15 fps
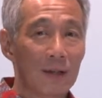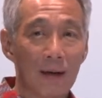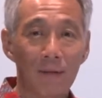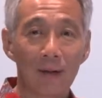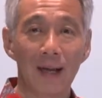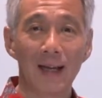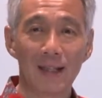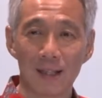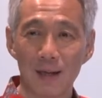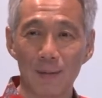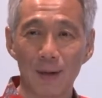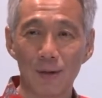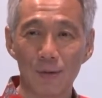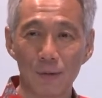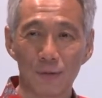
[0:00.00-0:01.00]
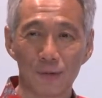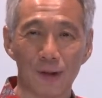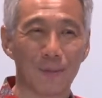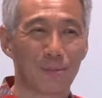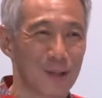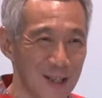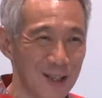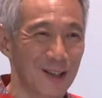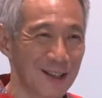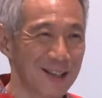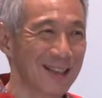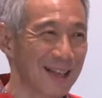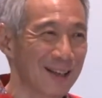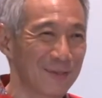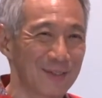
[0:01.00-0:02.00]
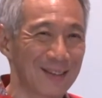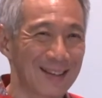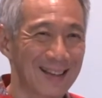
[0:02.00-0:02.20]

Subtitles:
every HDB rooftop, still not enough.